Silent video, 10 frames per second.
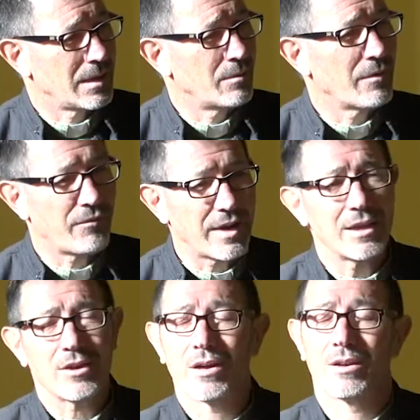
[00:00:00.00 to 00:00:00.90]
in a
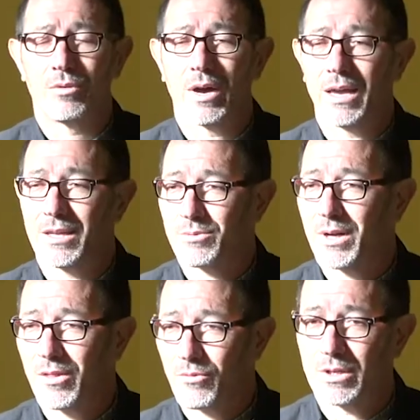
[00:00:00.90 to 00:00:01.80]
funny kind of way, is
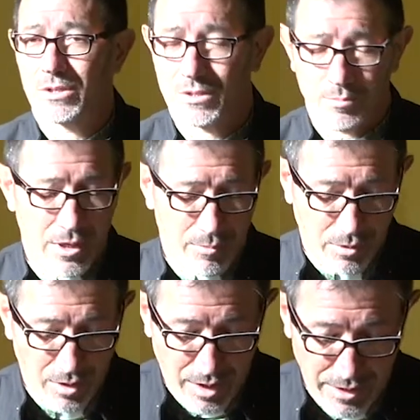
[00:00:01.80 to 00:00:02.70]
one of the richest
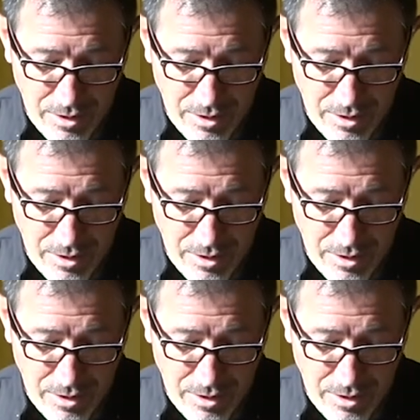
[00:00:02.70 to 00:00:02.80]
people I